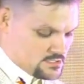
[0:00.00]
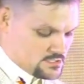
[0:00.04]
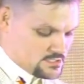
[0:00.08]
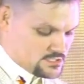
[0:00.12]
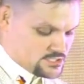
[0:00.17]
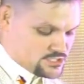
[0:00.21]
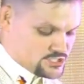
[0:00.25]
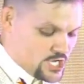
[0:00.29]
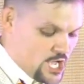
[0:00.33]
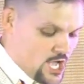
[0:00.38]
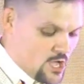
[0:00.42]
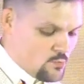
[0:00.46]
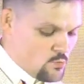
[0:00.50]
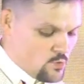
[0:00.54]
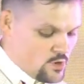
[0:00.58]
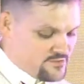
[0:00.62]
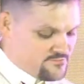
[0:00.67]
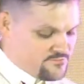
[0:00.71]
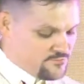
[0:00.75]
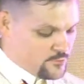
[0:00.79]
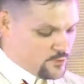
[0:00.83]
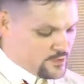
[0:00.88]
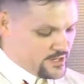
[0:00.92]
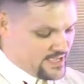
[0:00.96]
Psalm
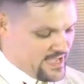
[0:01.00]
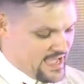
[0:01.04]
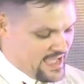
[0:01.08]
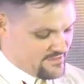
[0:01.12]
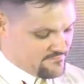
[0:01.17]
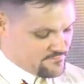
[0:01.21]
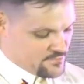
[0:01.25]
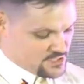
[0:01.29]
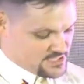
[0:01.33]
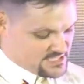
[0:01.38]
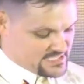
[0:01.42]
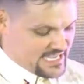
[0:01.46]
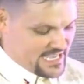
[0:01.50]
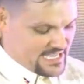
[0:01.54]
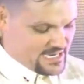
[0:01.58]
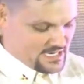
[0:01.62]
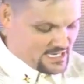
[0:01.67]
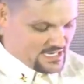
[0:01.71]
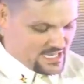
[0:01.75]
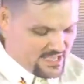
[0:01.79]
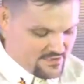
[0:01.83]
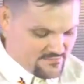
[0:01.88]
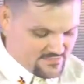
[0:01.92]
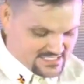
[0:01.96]
148, verse 10 and
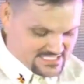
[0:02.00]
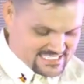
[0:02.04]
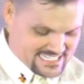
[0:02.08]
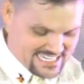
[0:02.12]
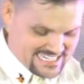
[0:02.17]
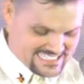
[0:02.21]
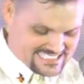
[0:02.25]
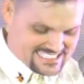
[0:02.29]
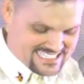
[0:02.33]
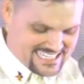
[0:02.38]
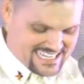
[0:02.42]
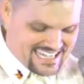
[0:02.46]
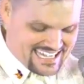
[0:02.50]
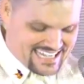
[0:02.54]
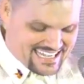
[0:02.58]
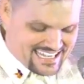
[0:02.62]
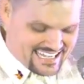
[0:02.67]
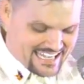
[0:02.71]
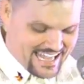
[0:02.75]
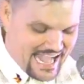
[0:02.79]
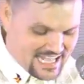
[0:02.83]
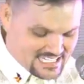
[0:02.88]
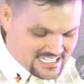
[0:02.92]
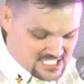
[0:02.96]
11 says,
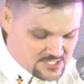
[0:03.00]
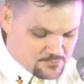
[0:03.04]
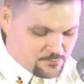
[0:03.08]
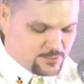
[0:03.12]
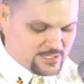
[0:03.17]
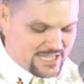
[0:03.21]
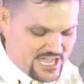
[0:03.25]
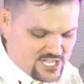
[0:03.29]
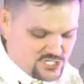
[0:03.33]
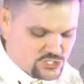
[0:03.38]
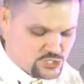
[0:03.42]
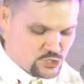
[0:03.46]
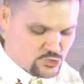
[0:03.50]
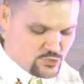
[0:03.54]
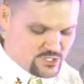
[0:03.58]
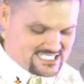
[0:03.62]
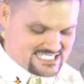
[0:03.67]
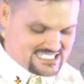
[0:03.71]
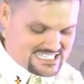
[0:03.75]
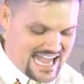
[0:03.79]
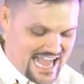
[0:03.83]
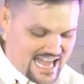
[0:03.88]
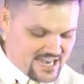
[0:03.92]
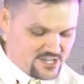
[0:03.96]
God's pleasure is
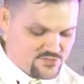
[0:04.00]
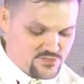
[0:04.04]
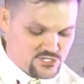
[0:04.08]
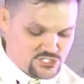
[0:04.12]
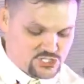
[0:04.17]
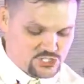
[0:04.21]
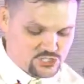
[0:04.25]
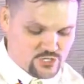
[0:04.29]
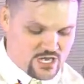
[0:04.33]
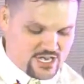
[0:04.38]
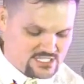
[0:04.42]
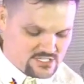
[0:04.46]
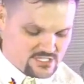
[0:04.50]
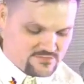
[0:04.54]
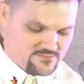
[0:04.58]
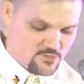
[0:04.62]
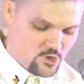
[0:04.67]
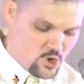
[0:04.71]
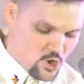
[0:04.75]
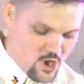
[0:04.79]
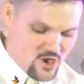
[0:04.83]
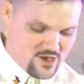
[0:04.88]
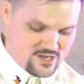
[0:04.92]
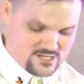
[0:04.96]
not in the strength of the
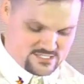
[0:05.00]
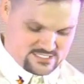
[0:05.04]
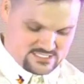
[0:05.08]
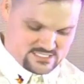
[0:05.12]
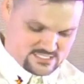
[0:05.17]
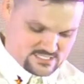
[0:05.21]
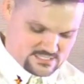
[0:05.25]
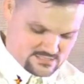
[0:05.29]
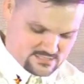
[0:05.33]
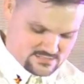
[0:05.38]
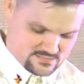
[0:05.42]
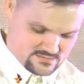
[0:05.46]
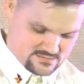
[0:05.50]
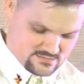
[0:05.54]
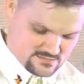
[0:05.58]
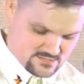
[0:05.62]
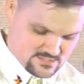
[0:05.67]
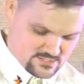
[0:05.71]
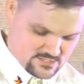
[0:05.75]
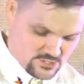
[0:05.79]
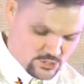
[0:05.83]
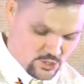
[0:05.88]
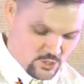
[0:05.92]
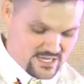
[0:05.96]
horse,
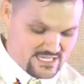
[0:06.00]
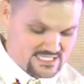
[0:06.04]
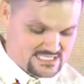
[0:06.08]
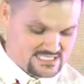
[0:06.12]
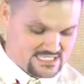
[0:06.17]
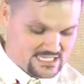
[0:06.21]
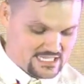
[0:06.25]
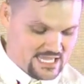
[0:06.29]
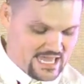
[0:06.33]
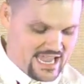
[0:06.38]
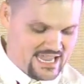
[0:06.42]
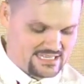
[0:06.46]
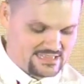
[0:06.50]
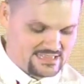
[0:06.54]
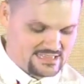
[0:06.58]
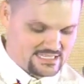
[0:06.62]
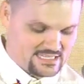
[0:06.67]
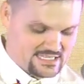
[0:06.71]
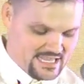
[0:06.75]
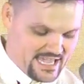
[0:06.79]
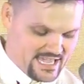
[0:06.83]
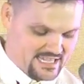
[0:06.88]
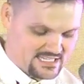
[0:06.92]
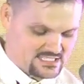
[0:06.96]
nor his delight in the
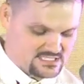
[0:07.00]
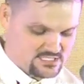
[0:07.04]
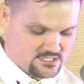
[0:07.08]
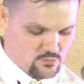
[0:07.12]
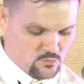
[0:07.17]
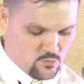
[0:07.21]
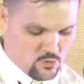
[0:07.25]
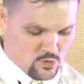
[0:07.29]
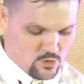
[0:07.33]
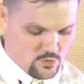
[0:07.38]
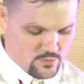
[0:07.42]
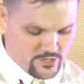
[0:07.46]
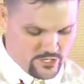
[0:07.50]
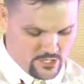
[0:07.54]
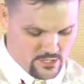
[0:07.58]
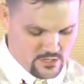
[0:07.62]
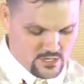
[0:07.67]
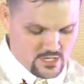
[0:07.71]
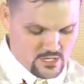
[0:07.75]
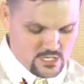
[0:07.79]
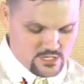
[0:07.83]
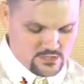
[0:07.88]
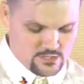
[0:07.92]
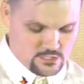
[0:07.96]
legs of the warrior.
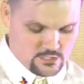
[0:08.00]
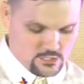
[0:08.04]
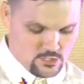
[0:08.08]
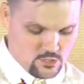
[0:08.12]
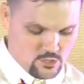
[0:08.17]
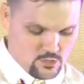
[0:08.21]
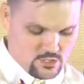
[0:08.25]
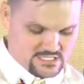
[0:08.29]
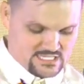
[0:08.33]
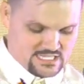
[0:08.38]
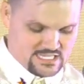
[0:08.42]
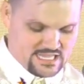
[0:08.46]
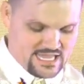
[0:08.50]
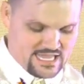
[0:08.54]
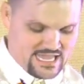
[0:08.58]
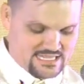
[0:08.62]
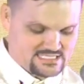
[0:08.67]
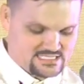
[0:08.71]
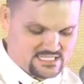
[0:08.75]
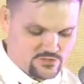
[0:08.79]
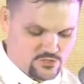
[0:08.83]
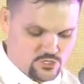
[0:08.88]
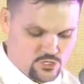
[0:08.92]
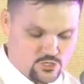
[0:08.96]
The Lord delights
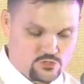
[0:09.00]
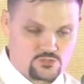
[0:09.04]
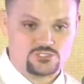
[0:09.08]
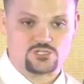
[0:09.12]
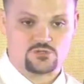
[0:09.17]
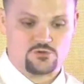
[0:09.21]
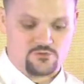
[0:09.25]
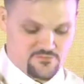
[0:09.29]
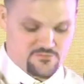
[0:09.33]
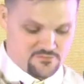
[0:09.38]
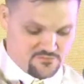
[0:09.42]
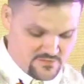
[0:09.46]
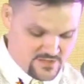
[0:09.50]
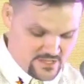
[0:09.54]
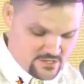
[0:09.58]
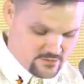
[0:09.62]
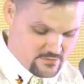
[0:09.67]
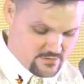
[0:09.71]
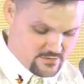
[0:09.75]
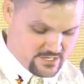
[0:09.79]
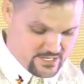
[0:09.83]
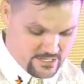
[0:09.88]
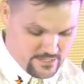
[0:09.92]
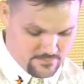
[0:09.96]
in those who fear
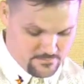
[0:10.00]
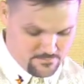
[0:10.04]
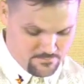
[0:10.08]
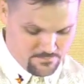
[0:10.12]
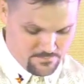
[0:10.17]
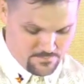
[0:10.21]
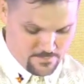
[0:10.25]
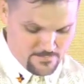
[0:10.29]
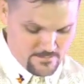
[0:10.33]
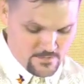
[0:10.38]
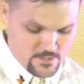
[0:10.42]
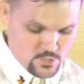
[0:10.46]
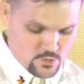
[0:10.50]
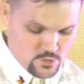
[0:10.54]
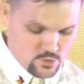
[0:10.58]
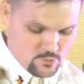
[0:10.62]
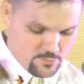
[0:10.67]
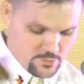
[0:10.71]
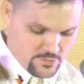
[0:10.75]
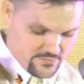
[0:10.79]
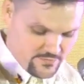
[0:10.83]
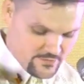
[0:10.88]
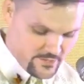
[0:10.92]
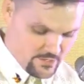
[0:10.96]
him, who
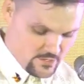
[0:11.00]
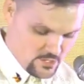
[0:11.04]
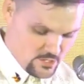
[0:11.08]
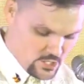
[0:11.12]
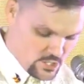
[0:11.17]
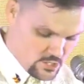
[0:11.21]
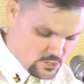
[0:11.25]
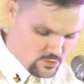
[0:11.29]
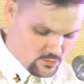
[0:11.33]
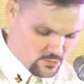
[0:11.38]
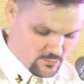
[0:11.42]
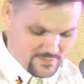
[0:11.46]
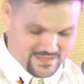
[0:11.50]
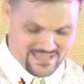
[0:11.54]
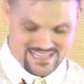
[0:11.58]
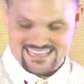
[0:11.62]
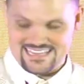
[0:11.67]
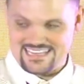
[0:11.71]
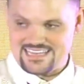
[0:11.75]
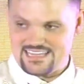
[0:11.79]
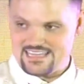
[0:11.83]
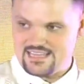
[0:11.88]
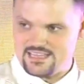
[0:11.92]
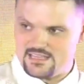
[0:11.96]
put their hope in
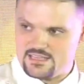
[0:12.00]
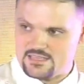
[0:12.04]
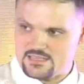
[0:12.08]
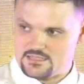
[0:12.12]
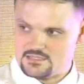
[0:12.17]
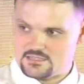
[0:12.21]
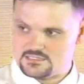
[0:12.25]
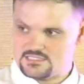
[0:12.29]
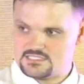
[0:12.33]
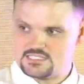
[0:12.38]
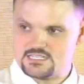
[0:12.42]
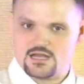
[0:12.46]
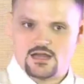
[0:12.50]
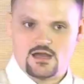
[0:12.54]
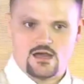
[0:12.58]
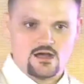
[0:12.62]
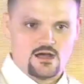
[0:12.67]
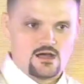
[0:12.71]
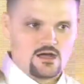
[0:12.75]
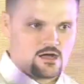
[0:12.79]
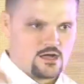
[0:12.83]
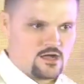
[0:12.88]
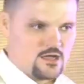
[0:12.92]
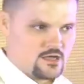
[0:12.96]
his
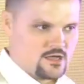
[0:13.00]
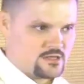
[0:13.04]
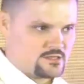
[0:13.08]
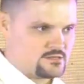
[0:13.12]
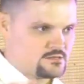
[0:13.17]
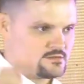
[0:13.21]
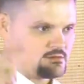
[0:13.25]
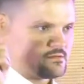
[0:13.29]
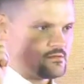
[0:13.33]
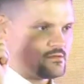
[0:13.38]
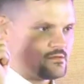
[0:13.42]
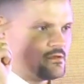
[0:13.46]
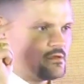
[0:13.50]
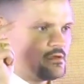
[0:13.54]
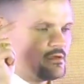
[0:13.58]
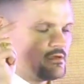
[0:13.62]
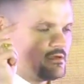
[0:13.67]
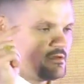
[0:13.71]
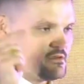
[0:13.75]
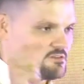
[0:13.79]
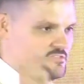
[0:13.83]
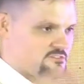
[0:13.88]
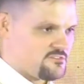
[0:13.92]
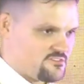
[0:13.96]

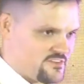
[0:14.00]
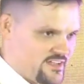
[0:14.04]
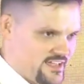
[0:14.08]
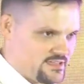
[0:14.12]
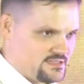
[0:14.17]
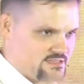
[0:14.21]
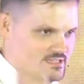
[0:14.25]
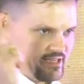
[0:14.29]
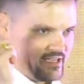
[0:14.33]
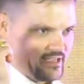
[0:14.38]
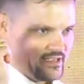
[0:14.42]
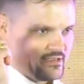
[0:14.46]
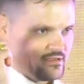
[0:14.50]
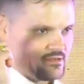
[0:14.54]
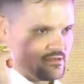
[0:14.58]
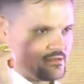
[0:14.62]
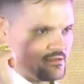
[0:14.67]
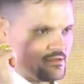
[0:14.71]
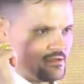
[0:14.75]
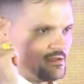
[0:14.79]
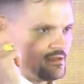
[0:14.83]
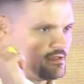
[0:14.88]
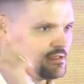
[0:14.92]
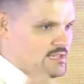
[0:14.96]
unfailing
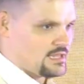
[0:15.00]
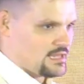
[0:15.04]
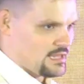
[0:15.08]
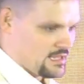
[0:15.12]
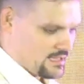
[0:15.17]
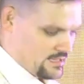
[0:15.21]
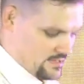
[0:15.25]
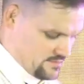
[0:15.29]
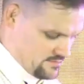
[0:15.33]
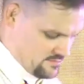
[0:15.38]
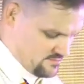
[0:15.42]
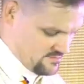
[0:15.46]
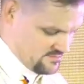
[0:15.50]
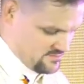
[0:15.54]
love.